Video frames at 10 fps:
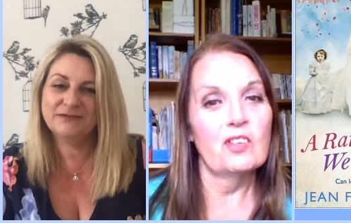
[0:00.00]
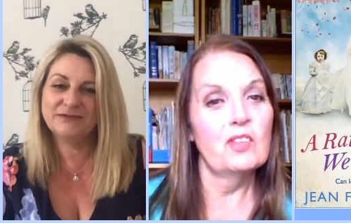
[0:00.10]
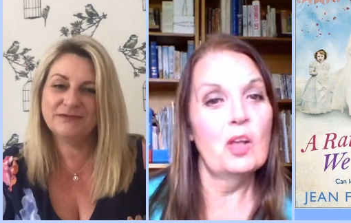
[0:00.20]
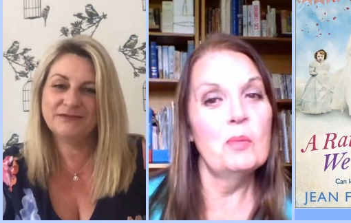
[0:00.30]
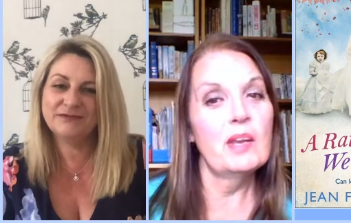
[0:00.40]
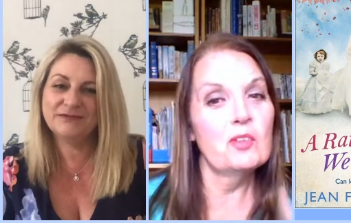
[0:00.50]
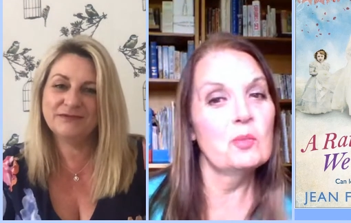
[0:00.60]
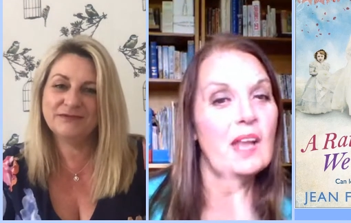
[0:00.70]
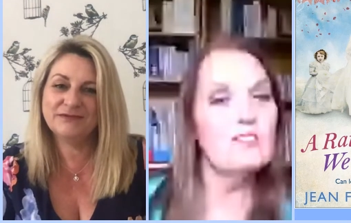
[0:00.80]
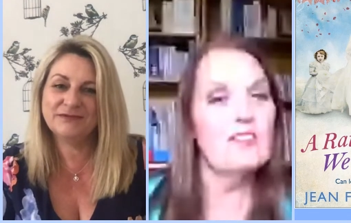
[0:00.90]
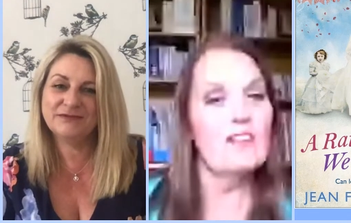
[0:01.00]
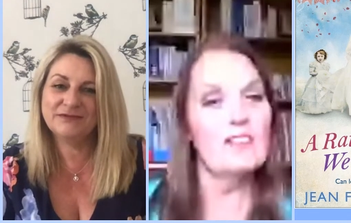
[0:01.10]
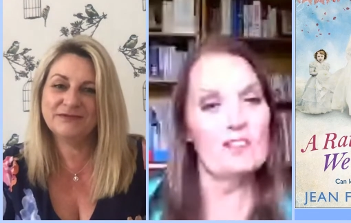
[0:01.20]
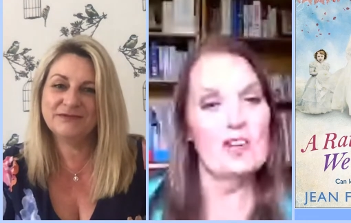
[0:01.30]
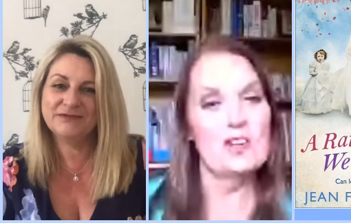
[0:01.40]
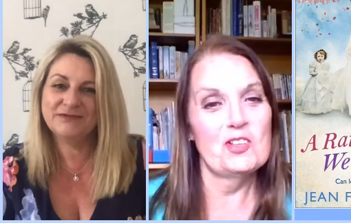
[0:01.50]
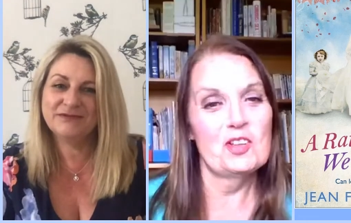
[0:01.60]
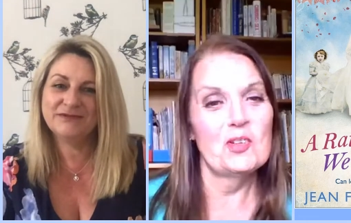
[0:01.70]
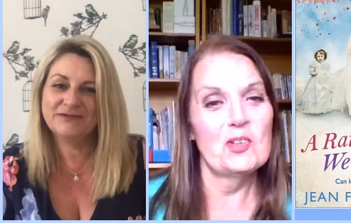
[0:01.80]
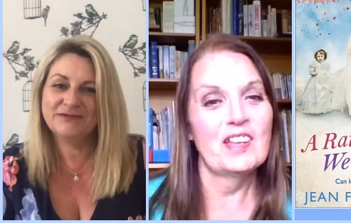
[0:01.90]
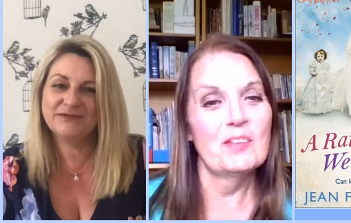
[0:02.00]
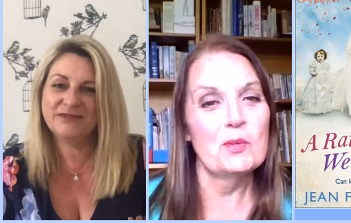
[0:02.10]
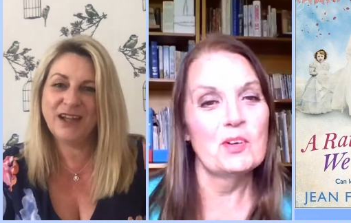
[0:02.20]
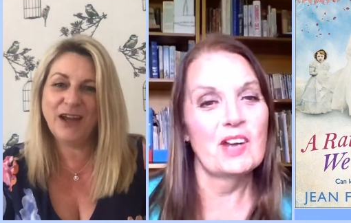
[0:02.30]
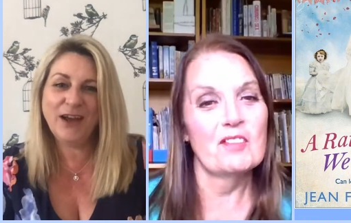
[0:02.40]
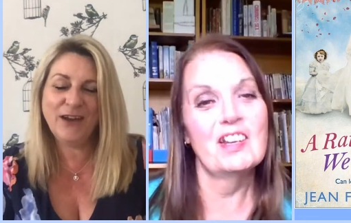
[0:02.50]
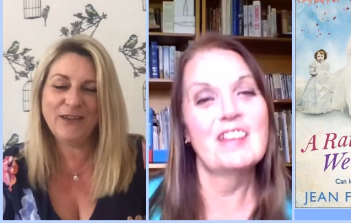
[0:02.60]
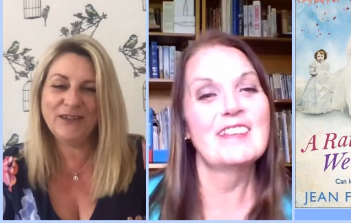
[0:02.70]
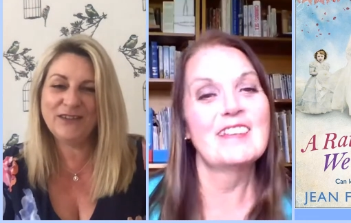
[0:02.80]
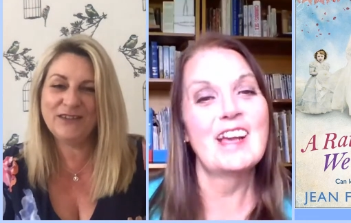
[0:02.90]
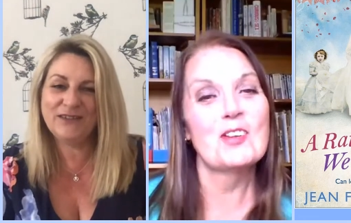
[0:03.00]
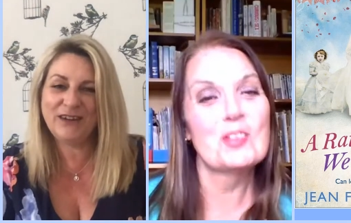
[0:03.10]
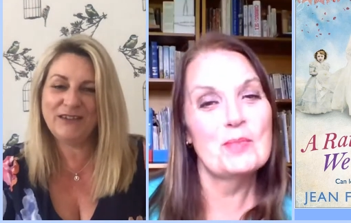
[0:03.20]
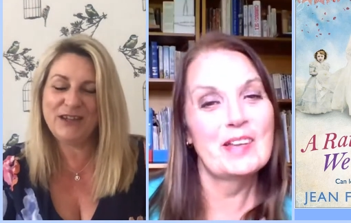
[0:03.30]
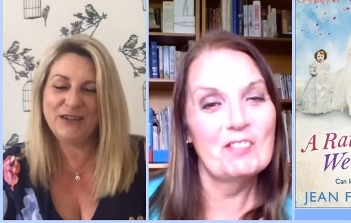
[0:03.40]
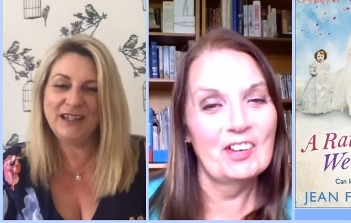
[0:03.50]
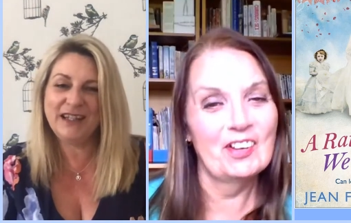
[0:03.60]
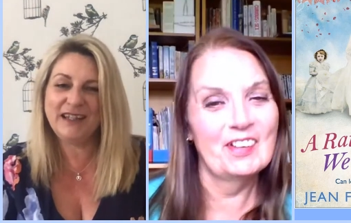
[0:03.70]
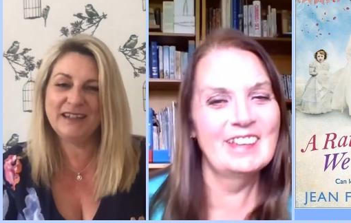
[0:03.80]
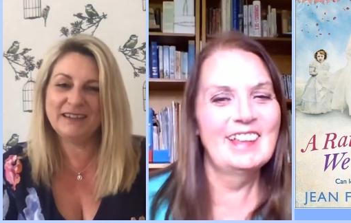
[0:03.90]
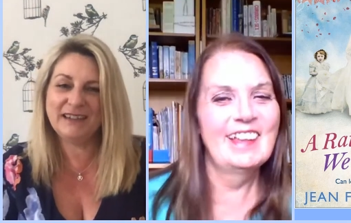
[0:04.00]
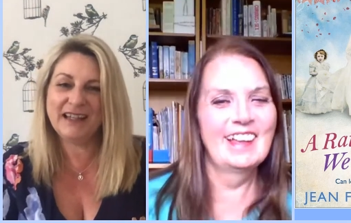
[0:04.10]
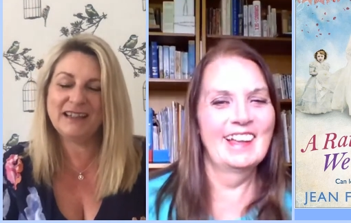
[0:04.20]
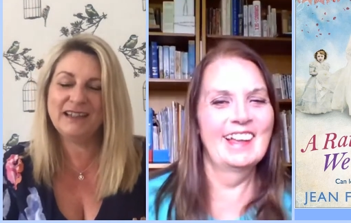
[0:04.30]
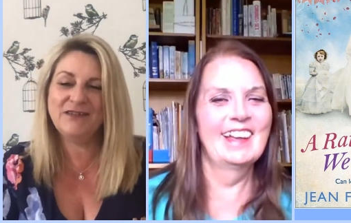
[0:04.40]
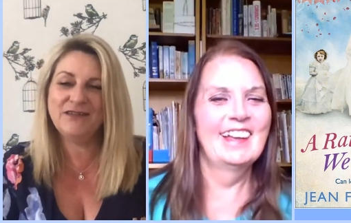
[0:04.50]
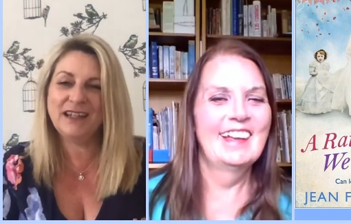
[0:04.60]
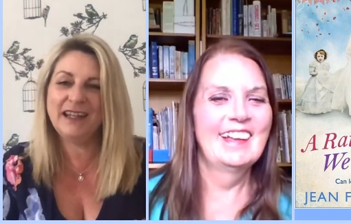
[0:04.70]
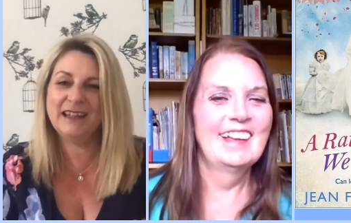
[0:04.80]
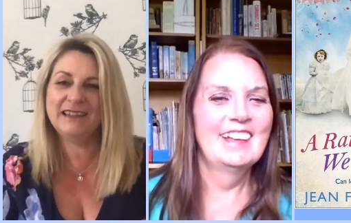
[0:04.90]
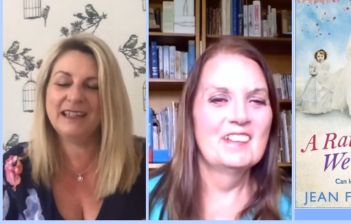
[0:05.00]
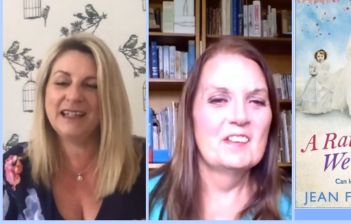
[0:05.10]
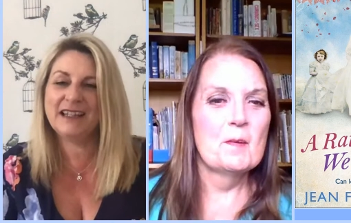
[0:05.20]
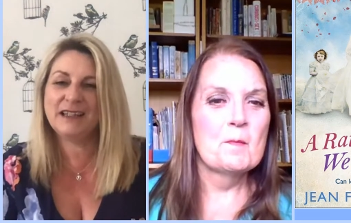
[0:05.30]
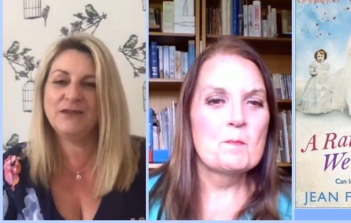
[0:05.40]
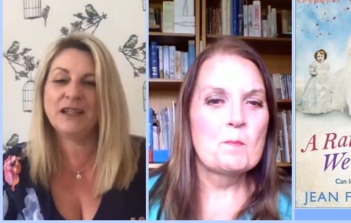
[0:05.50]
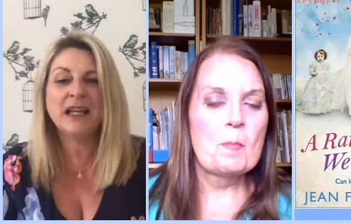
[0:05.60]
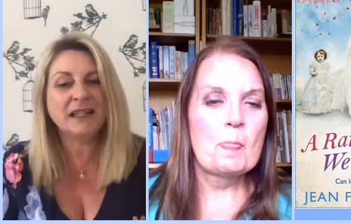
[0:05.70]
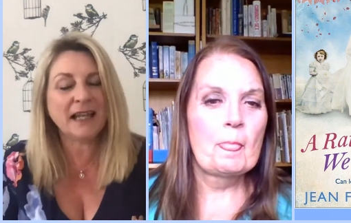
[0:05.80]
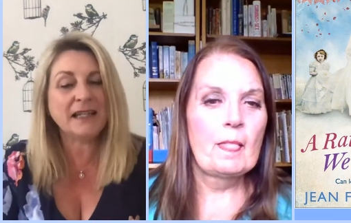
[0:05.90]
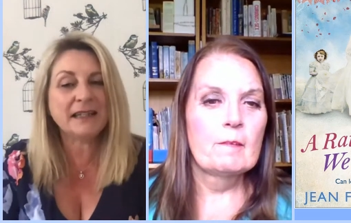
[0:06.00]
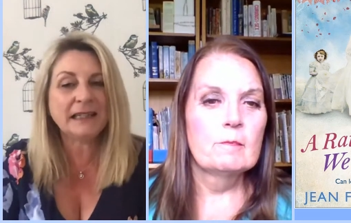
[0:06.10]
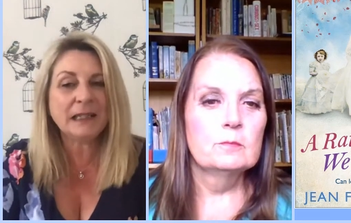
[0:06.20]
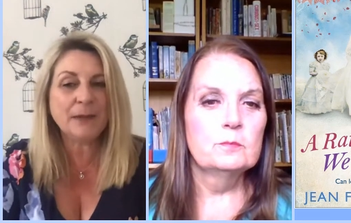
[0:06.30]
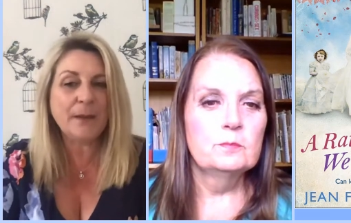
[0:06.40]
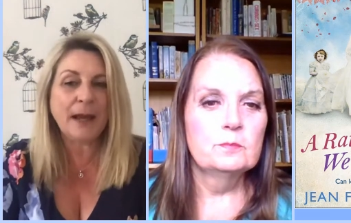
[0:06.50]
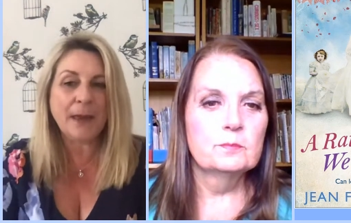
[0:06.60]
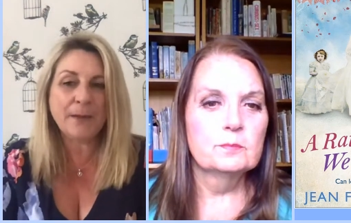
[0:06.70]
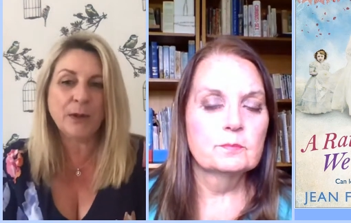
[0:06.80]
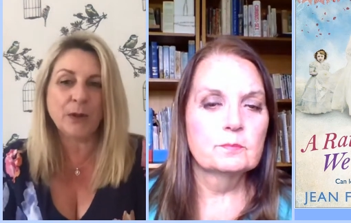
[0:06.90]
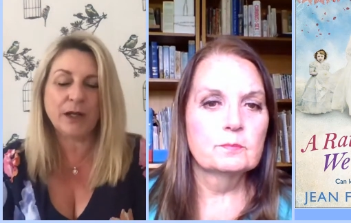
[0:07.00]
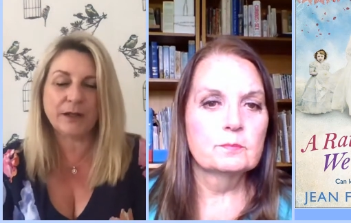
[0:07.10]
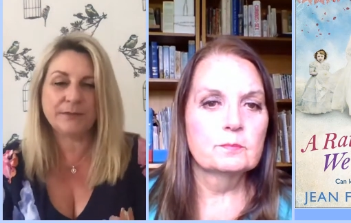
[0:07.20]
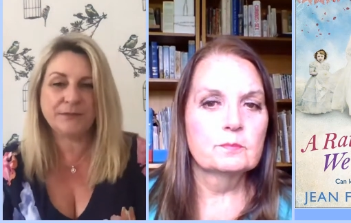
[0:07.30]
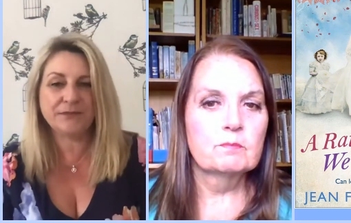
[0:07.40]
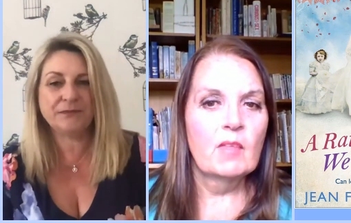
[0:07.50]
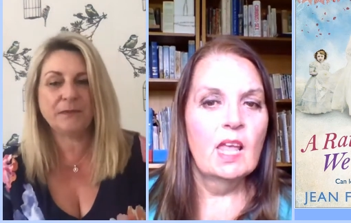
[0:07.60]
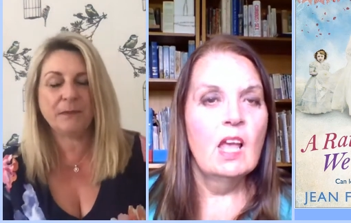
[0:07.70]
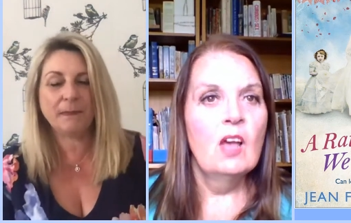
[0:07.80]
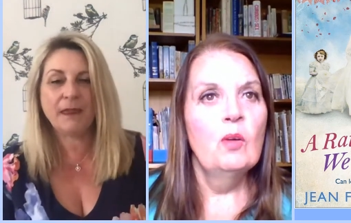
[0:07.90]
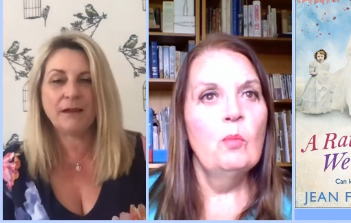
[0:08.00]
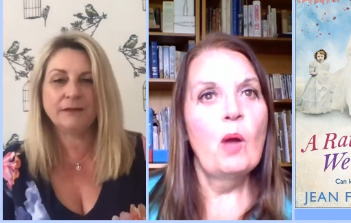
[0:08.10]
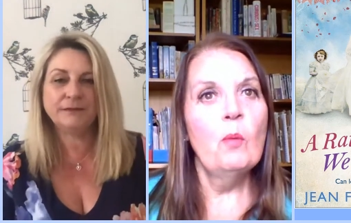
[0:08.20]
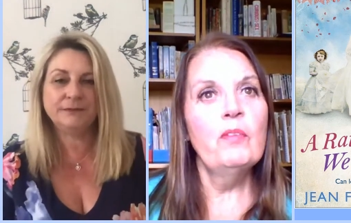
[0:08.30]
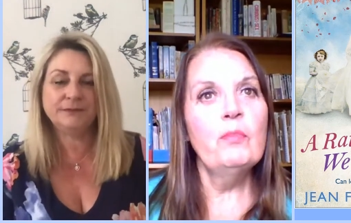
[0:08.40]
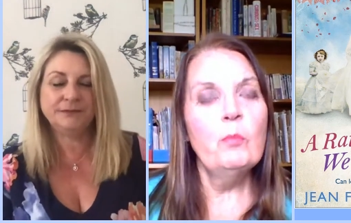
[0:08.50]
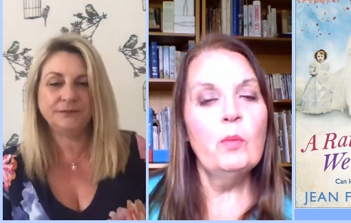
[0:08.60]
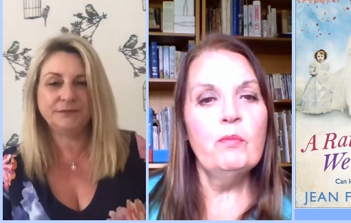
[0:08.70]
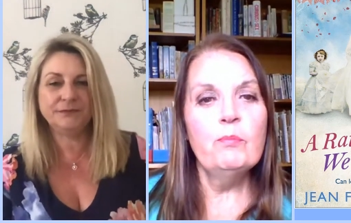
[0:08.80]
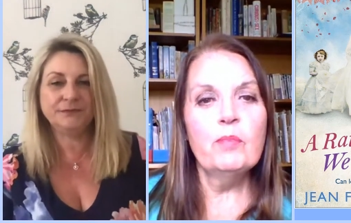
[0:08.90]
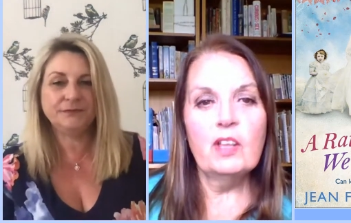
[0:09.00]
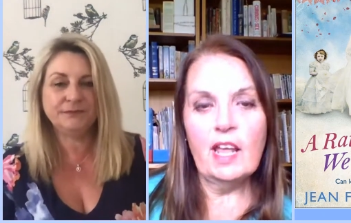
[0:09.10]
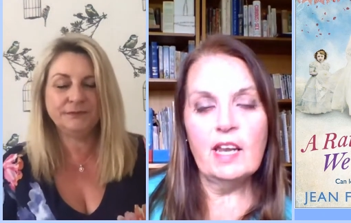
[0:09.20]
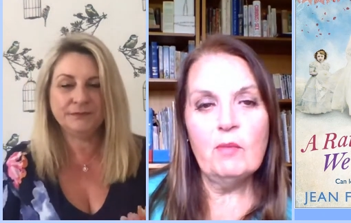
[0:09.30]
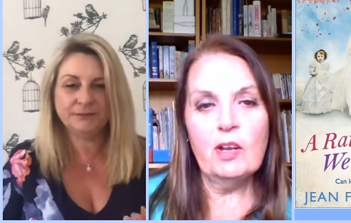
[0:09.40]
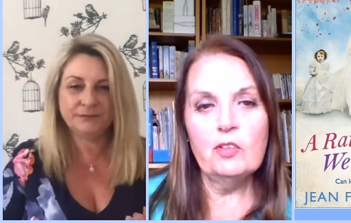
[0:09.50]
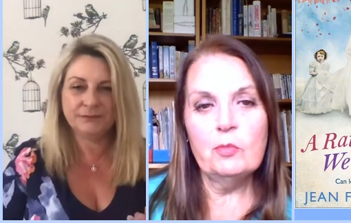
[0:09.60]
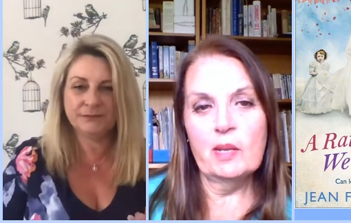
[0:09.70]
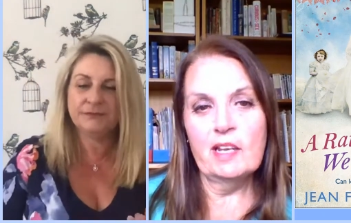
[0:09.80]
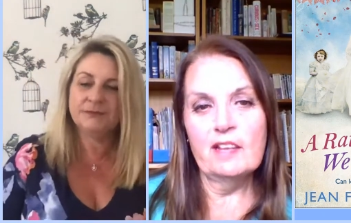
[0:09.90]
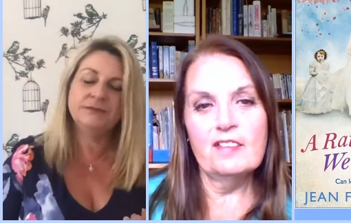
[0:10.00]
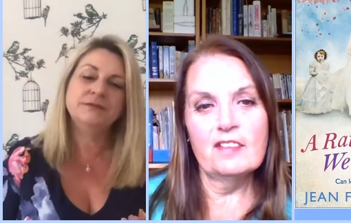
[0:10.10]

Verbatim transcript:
Speaker 1: So nobody else will ever have that photo on their book cover. No, very unique.
Speaker 2: That's lovely. Yeah, that's lovely. Tell us a little bit about the book.
Speaker 1: Well, with, with anyone who's been into